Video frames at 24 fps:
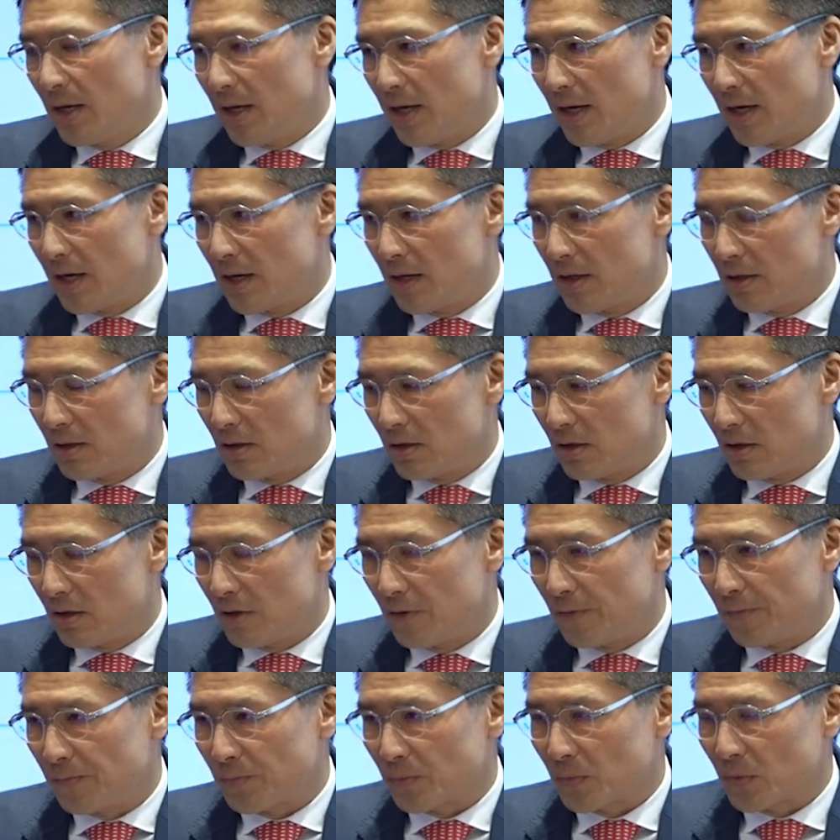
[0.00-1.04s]
And
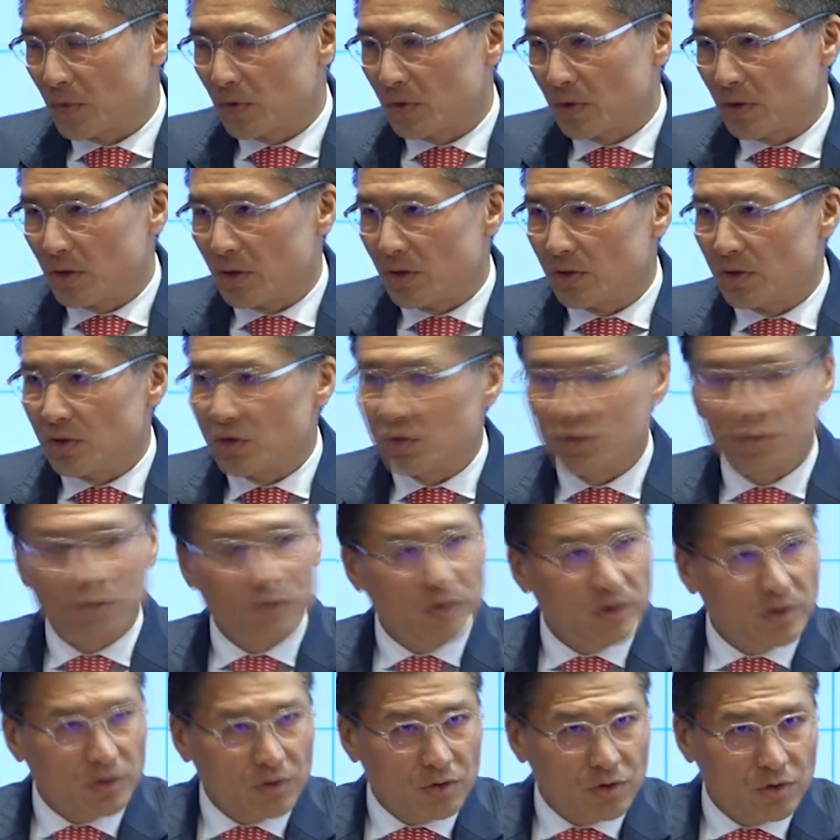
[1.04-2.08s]
the
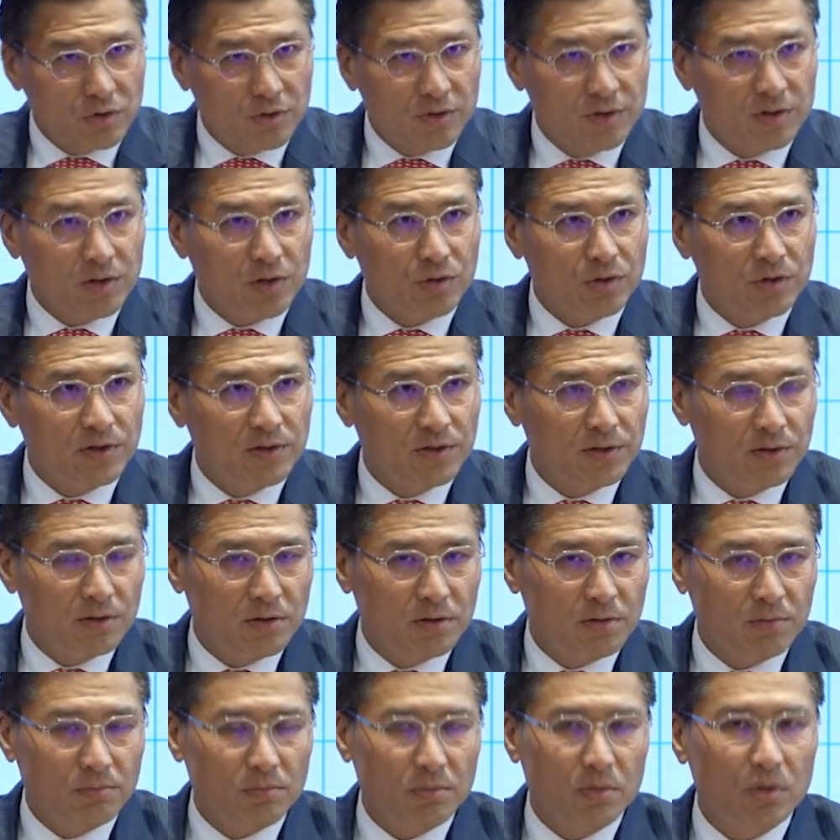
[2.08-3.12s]
jurisdiction
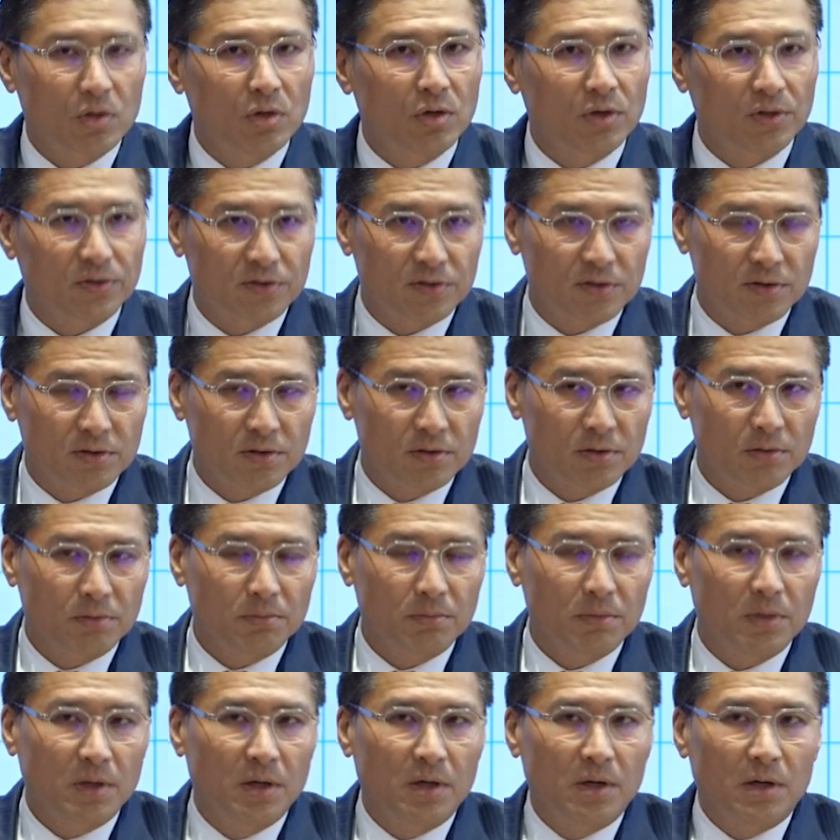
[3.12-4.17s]
system, court
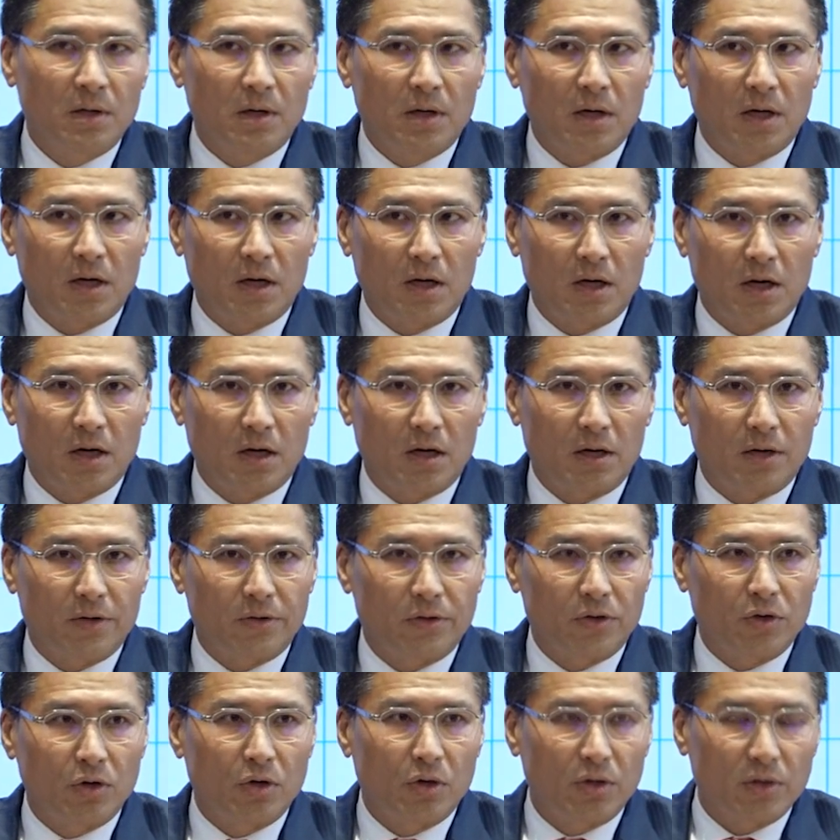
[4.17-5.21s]
system,
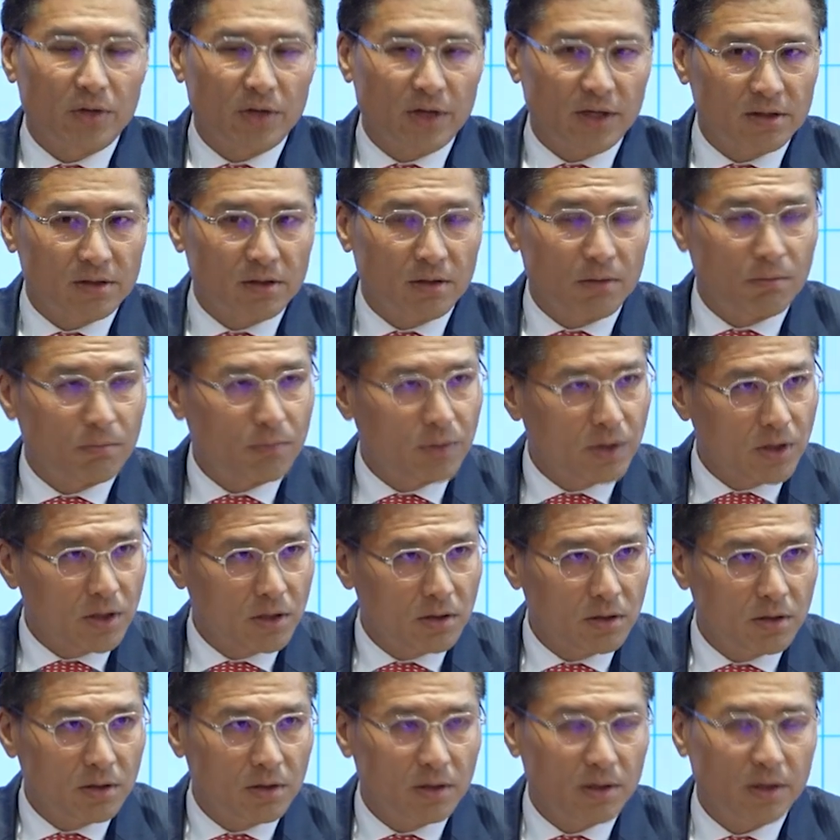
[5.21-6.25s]
not as
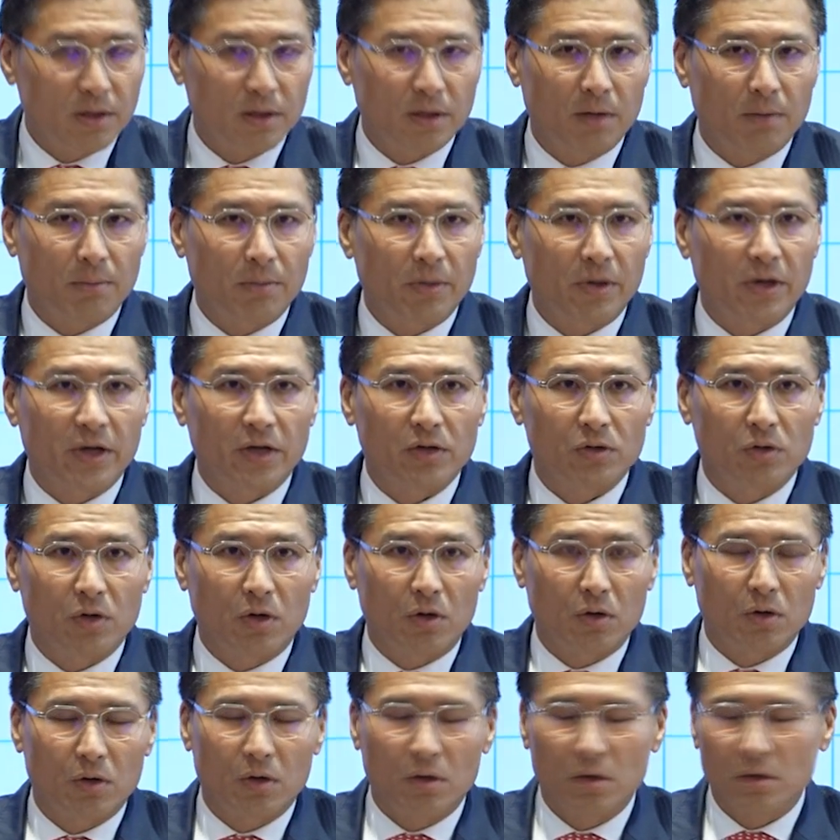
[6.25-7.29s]
complete comparing to
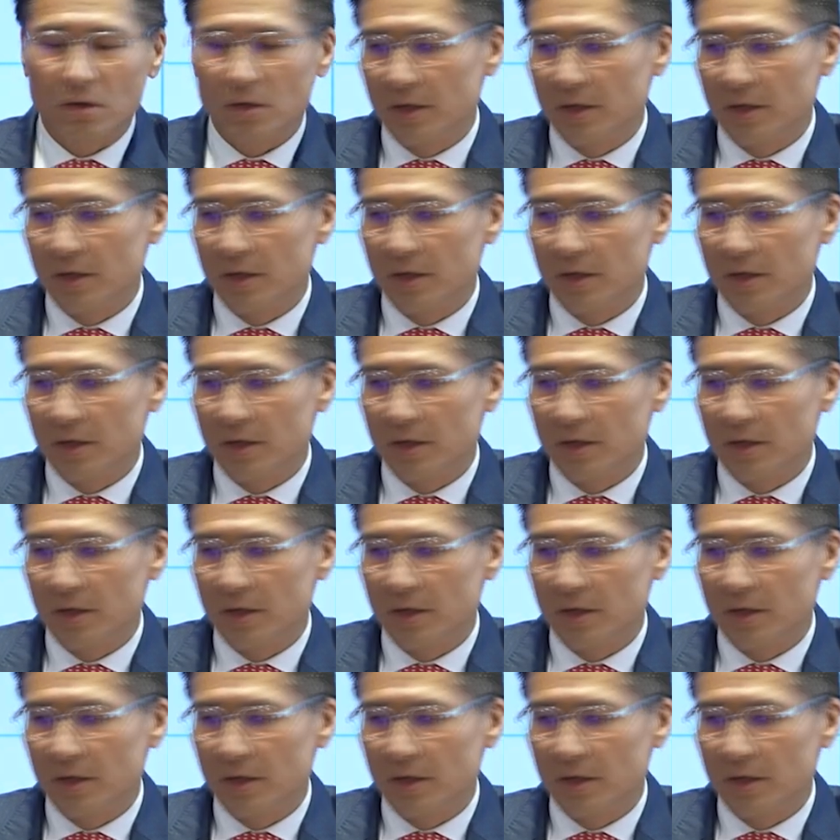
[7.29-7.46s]
Hong Kong.